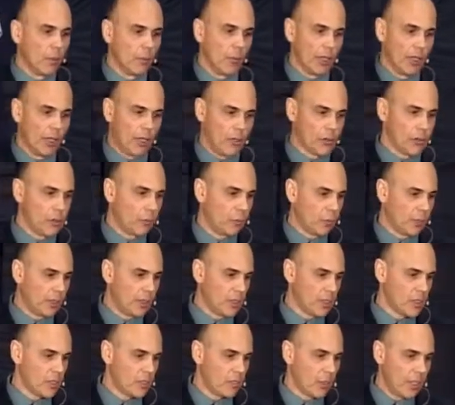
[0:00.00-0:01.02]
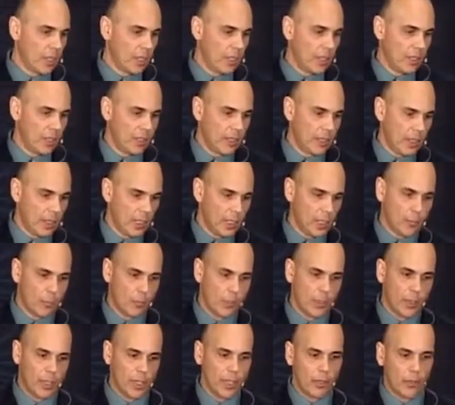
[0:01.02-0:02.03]
We also participated in the
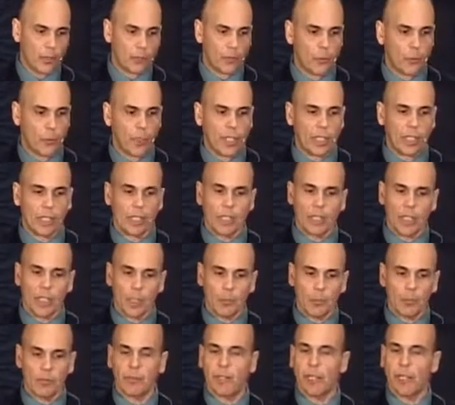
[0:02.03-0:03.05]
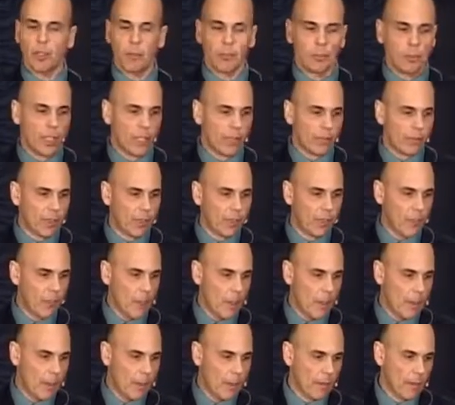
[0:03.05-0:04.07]
pre-Earth Week cleanup event in Pickering,
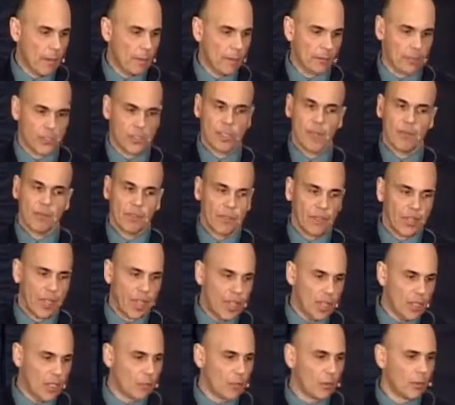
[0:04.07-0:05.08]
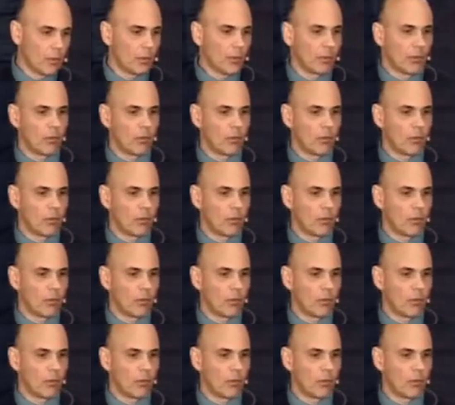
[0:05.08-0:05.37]
the 7th annual